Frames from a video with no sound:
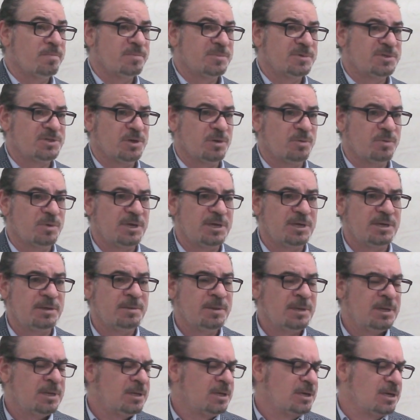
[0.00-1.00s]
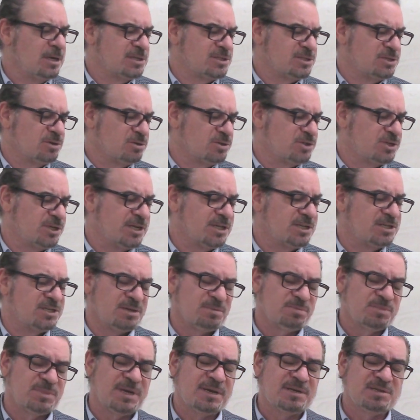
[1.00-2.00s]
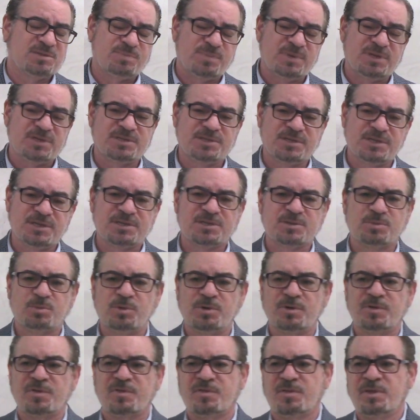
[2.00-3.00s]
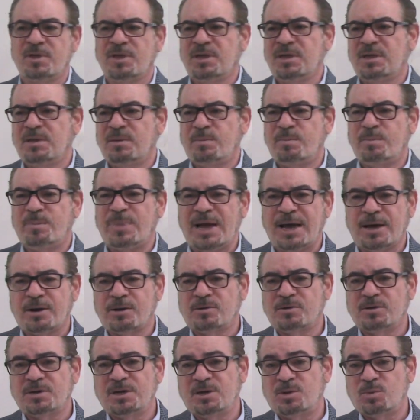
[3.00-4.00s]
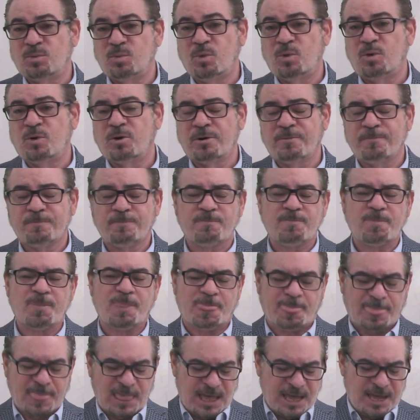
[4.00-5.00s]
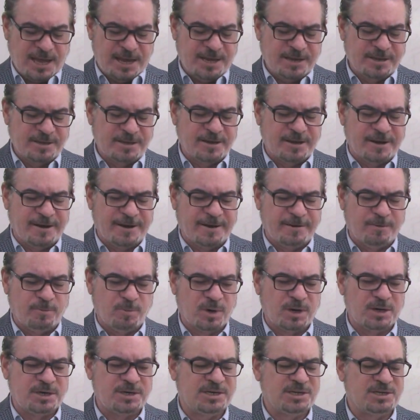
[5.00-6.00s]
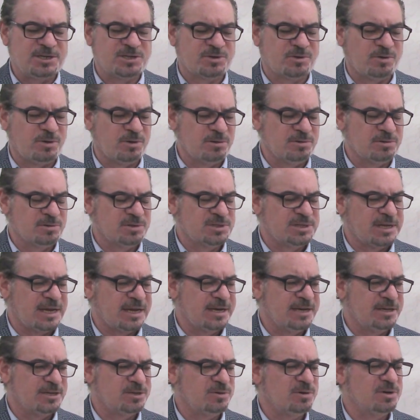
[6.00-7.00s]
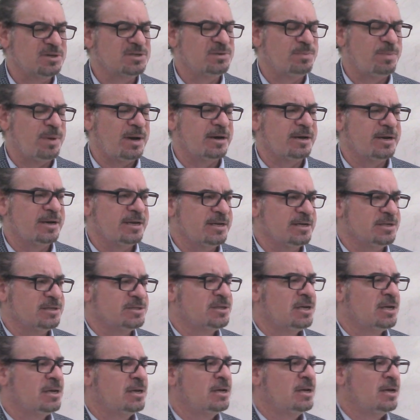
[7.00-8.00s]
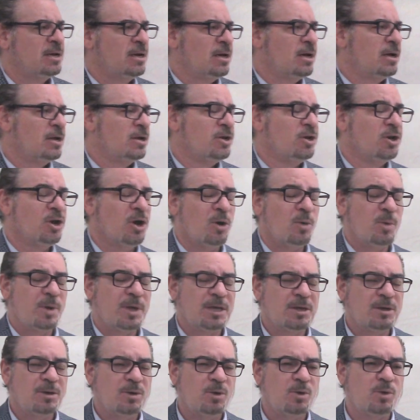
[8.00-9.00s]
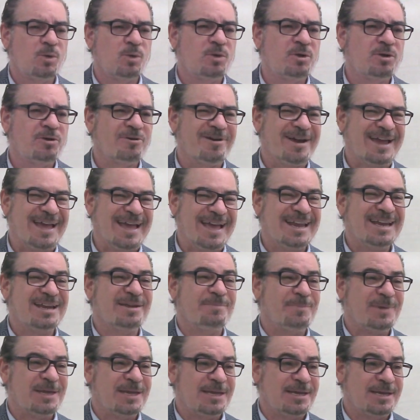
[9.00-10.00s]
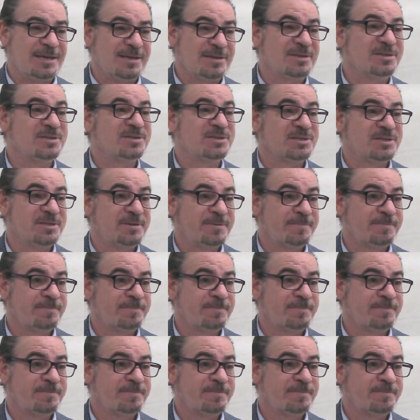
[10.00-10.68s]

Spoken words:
So we associate sometimes business with battle in war. And one of these scrolls that he talks about is knowing who your enemy is.